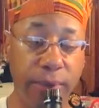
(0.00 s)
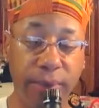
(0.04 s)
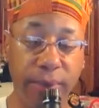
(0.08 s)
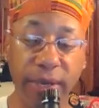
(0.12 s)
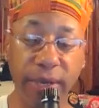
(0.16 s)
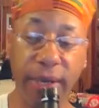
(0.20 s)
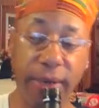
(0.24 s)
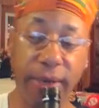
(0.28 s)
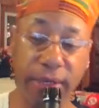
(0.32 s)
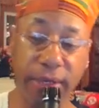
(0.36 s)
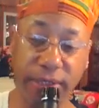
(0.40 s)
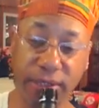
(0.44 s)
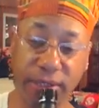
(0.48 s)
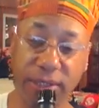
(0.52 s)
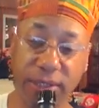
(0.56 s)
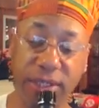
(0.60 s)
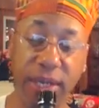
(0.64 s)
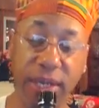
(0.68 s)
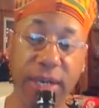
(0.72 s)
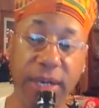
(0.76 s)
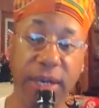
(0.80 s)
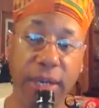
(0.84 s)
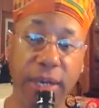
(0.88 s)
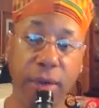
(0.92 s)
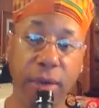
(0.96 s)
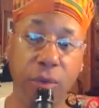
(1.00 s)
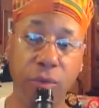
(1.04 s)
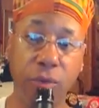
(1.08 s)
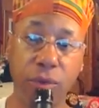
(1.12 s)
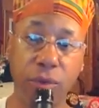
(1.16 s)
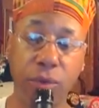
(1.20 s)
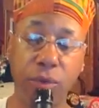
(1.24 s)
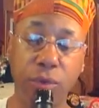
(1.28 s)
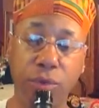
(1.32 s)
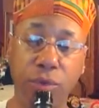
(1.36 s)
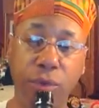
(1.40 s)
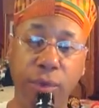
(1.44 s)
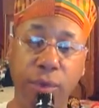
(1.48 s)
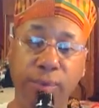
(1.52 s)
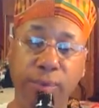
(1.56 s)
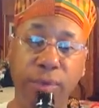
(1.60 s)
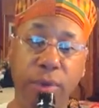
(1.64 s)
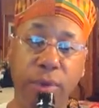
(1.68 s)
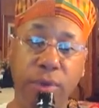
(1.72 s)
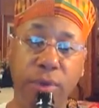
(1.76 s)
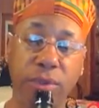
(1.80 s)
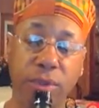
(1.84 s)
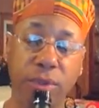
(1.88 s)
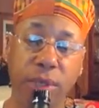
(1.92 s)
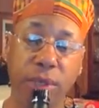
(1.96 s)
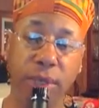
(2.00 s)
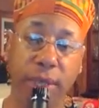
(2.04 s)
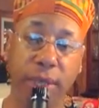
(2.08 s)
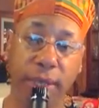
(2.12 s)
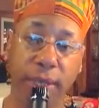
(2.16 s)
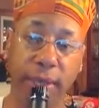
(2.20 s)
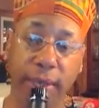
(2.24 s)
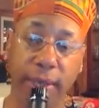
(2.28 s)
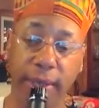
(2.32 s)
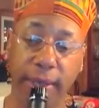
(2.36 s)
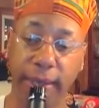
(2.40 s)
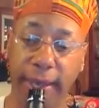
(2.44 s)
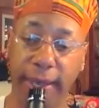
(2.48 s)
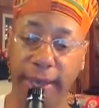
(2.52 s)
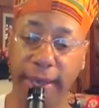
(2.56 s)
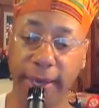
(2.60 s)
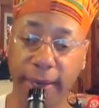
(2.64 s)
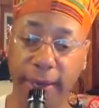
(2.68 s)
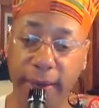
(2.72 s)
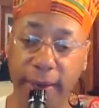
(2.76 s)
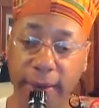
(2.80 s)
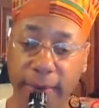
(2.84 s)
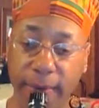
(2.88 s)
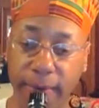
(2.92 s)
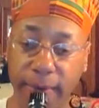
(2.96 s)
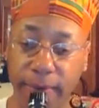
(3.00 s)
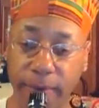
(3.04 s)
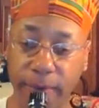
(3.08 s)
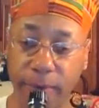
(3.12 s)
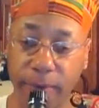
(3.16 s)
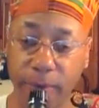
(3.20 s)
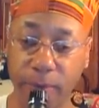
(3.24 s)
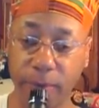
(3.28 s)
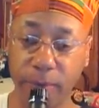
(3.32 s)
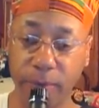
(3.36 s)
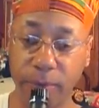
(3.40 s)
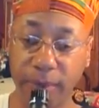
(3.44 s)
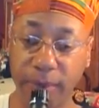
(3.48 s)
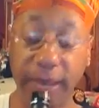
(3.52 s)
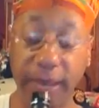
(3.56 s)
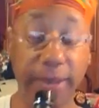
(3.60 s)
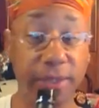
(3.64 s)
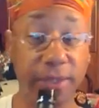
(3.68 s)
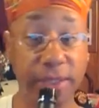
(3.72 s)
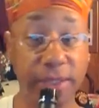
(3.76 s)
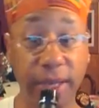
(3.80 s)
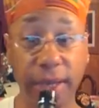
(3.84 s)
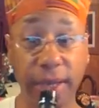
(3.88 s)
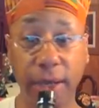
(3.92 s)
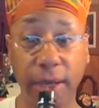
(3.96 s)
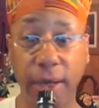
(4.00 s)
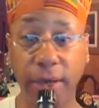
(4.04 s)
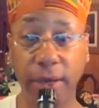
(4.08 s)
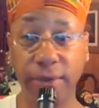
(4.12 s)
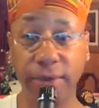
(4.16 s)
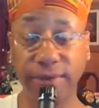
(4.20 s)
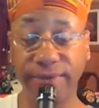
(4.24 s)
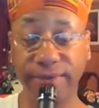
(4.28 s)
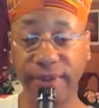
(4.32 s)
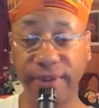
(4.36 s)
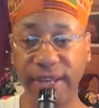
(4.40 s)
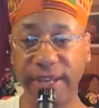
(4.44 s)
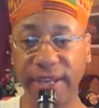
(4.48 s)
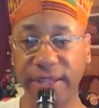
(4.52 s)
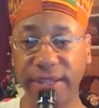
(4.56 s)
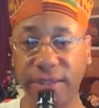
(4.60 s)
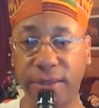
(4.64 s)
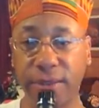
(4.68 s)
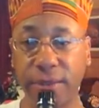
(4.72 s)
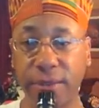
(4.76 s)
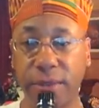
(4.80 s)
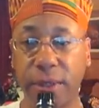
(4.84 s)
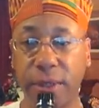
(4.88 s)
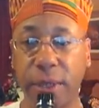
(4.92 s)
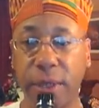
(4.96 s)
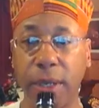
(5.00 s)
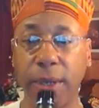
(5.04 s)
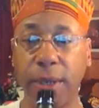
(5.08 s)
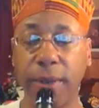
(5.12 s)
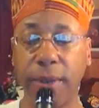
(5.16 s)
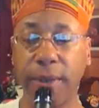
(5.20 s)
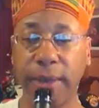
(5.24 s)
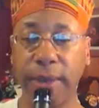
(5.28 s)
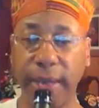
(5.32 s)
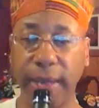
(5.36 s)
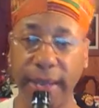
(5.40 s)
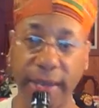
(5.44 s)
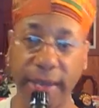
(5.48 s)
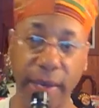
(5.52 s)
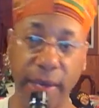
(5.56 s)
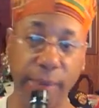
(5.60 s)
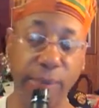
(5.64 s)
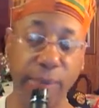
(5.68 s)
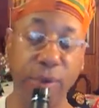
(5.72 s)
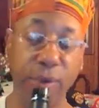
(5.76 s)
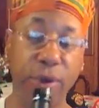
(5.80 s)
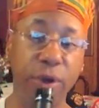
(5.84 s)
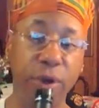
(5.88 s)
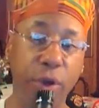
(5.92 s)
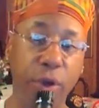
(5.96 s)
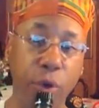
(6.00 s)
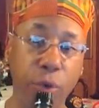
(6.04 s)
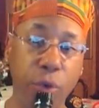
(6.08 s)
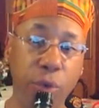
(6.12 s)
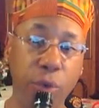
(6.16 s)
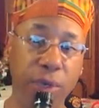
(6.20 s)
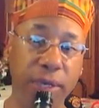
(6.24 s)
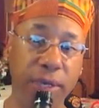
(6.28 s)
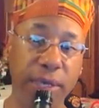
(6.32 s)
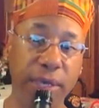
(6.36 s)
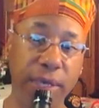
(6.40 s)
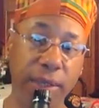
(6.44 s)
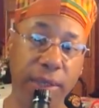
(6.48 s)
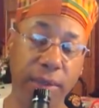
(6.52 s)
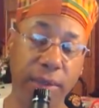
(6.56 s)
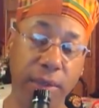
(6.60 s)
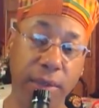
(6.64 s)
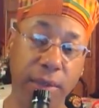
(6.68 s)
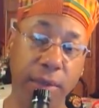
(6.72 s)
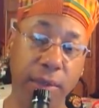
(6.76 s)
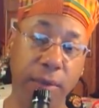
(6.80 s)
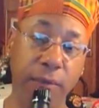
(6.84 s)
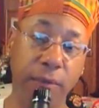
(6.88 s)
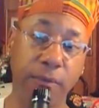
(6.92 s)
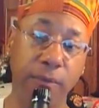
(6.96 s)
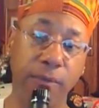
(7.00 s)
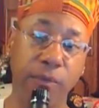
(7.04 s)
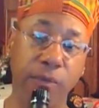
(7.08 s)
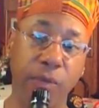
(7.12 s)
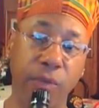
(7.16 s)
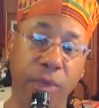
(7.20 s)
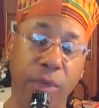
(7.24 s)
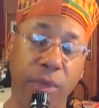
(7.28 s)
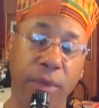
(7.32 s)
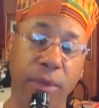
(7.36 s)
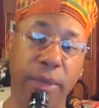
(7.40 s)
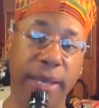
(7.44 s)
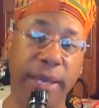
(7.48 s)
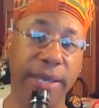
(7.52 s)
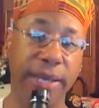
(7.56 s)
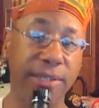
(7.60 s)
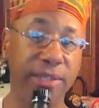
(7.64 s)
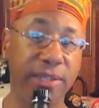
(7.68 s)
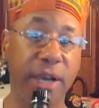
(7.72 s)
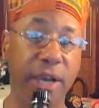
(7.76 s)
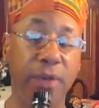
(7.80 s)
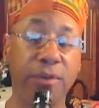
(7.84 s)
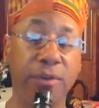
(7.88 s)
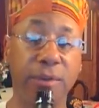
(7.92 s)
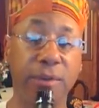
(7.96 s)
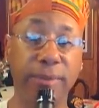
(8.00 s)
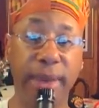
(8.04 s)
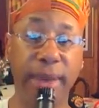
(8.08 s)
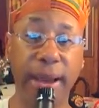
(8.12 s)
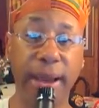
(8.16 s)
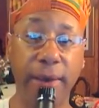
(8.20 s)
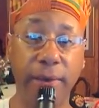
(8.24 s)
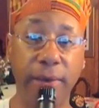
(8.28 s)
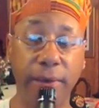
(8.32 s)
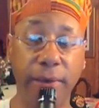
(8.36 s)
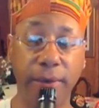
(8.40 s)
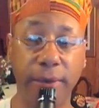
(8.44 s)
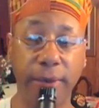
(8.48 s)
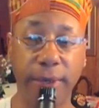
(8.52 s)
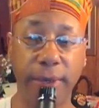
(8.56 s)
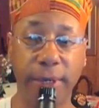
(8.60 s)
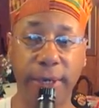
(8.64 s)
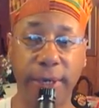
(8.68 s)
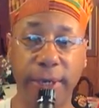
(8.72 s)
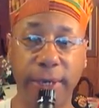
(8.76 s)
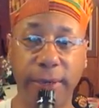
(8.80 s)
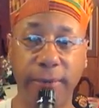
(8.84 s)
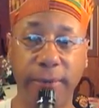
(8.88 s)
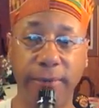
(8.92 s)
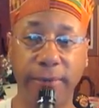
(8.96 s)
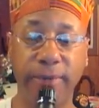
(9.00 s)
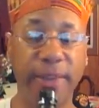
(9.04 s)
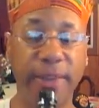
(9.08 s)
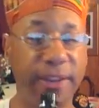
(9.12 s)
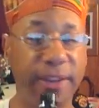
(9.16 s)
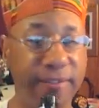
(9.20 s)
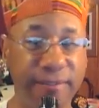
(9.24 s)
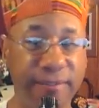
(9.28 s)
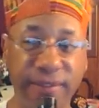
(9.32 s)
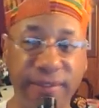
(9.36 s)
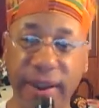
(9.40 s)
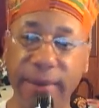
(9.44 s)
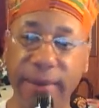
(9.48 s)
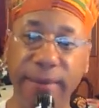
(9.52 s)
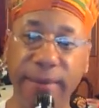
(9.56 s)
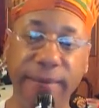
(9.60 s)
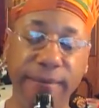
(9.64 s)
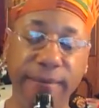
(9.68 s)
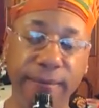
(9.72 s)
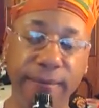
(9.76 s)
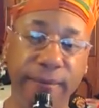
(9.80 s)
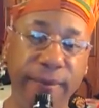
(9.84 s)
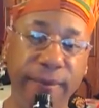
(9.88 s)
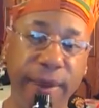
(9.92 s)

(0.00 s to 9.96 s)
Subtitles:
we need to study those 3 books, and like I say, for instance, in the book Hooligan, it talks about in a very